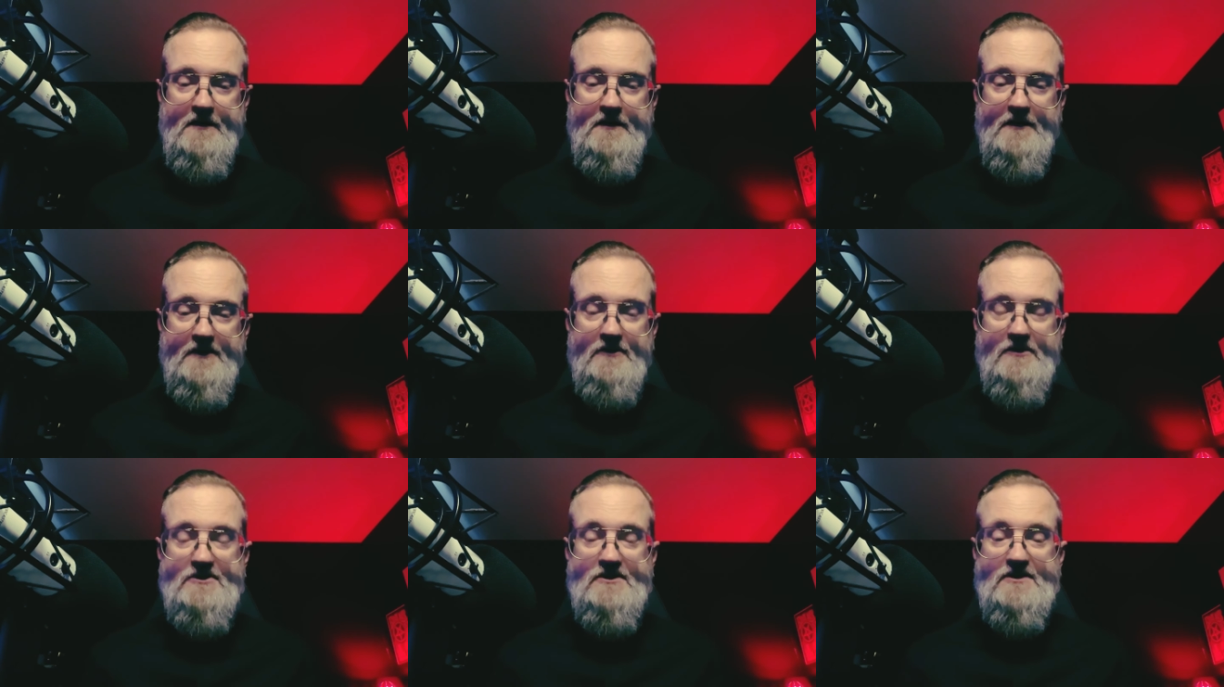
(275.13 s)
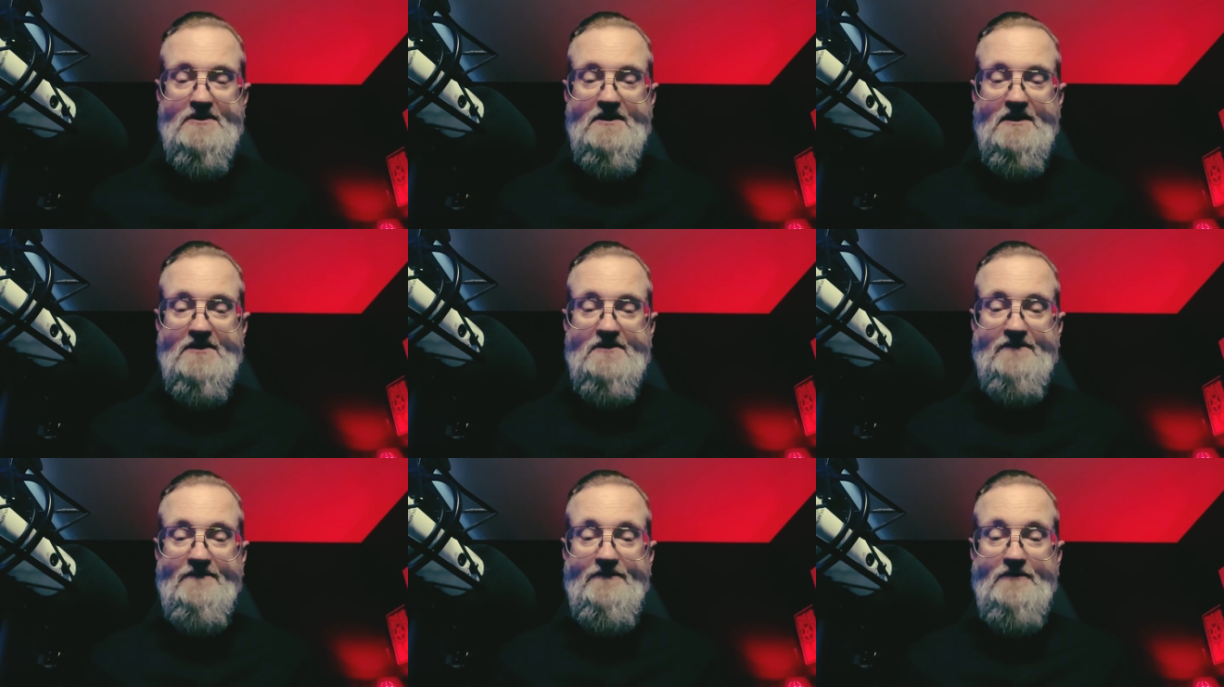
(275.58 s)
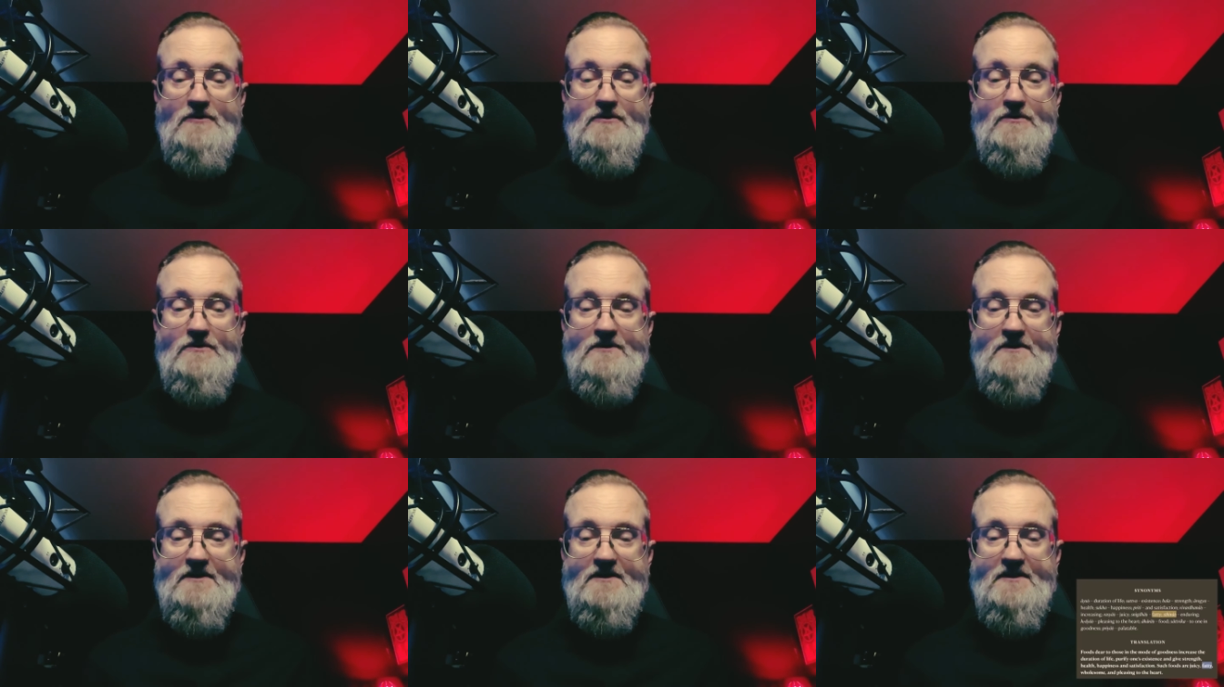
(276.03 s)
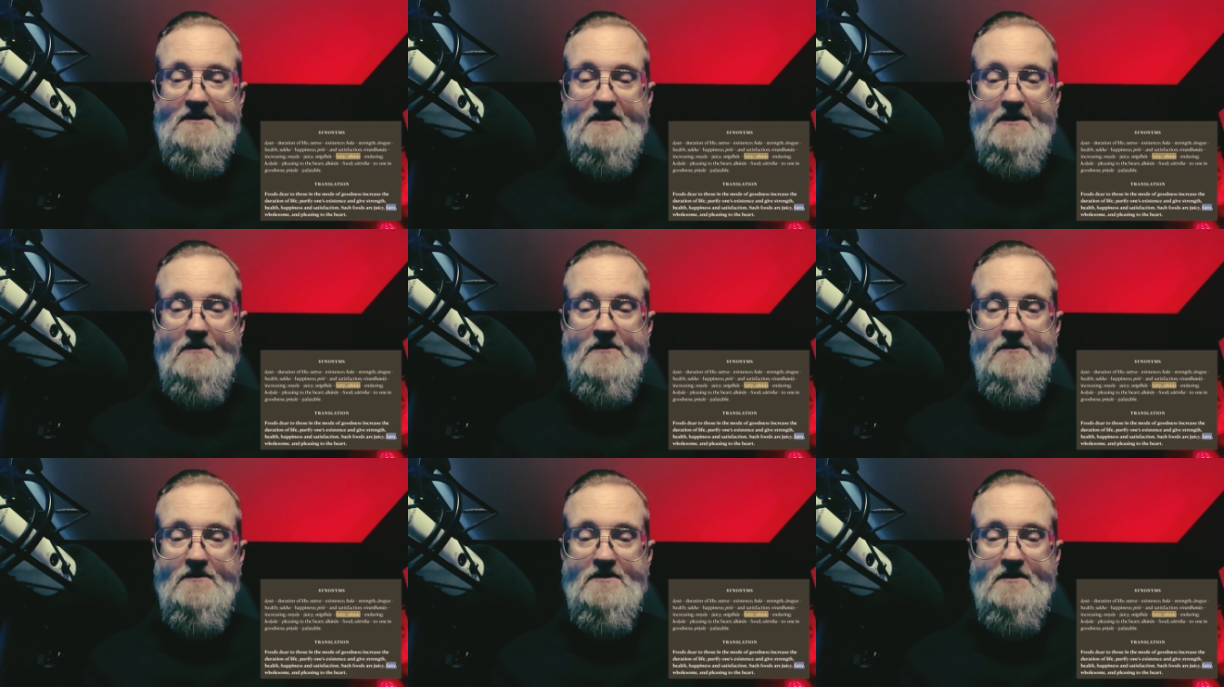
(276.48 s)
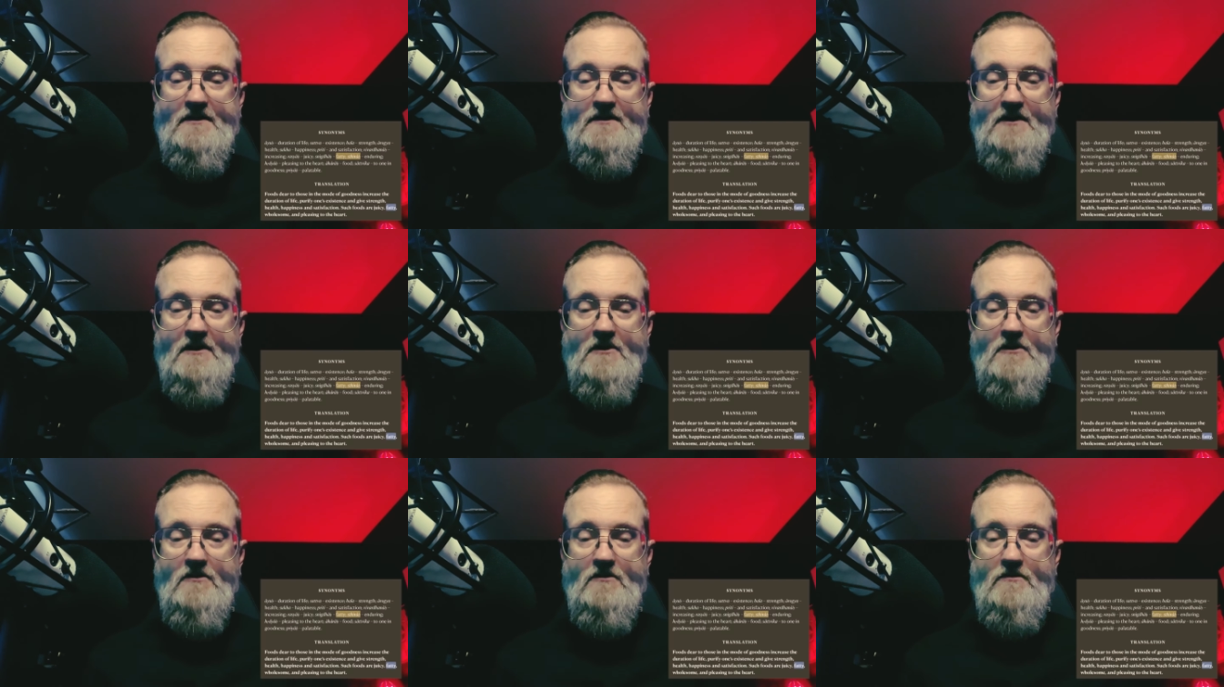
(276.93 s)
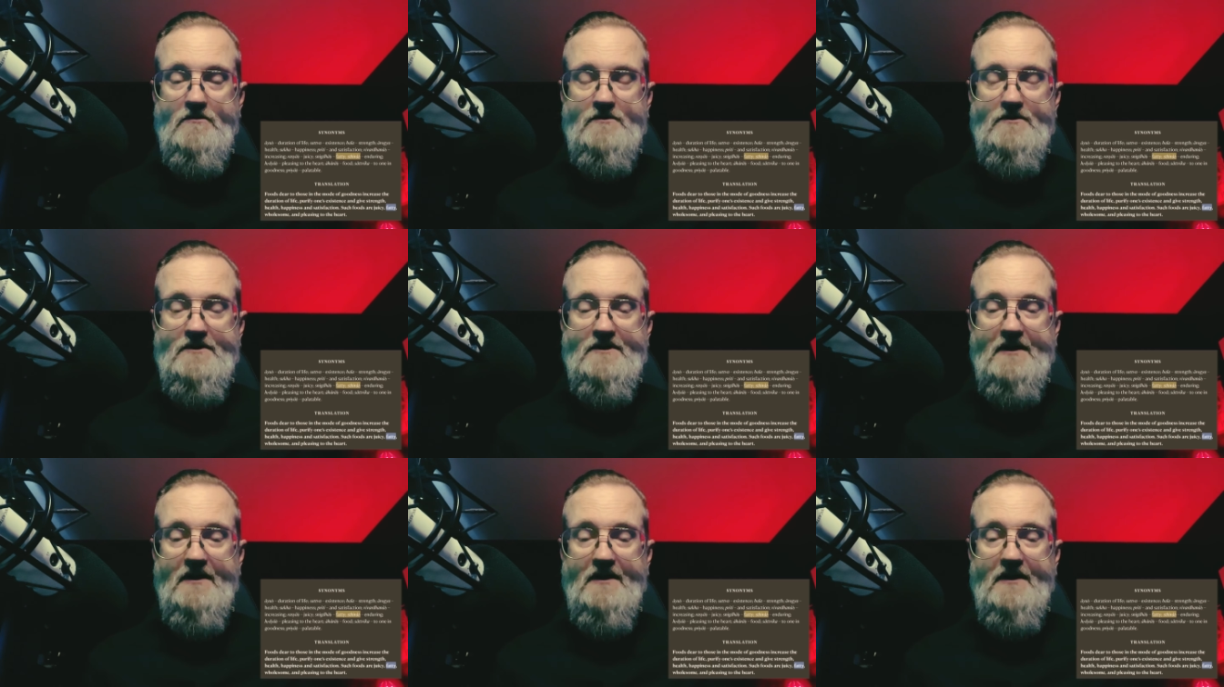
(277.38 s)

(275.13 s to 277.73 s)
Krishna says, foods dear to those